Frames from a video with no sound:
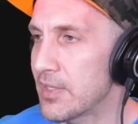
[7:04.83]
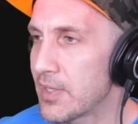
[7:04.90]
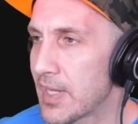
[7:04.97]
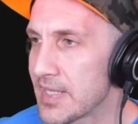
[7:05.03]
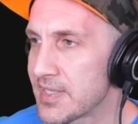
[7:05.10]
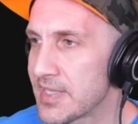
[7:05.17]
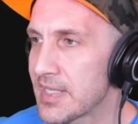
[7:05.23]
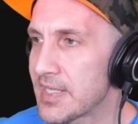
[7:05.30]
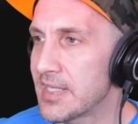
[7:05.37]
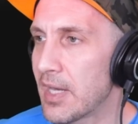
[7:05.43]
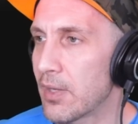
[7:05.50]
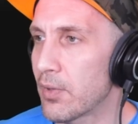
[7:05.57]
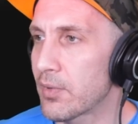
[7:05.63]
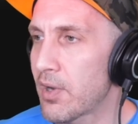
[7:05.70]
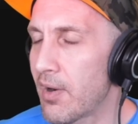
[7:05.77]
you guys think
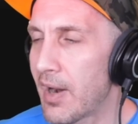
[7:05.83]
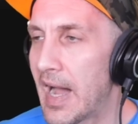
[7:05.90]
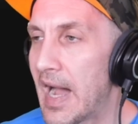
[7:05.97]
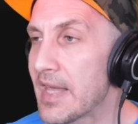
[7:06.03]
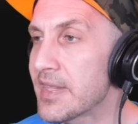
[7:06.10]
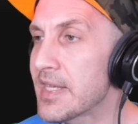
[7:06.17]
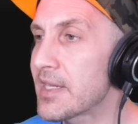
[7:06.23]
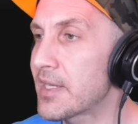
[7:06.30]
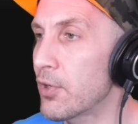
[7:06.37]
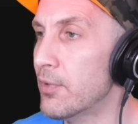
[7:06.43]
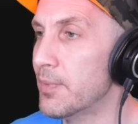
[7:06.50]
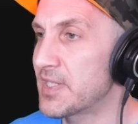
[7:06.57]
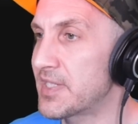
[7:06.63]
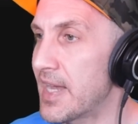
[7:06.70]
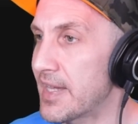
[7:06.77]
Yellow Card? I think
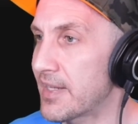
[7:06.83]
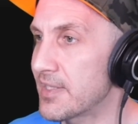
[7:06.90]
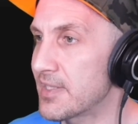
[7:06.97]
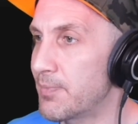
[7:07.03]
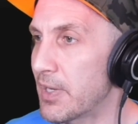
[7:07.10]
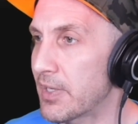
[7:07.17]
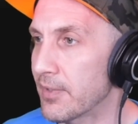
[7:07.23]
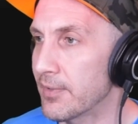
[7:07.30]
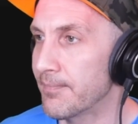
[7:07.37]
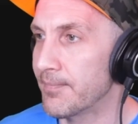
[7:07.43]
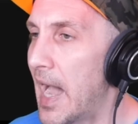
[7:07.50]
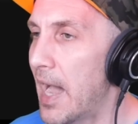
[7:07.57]
Hoobastank is bigger.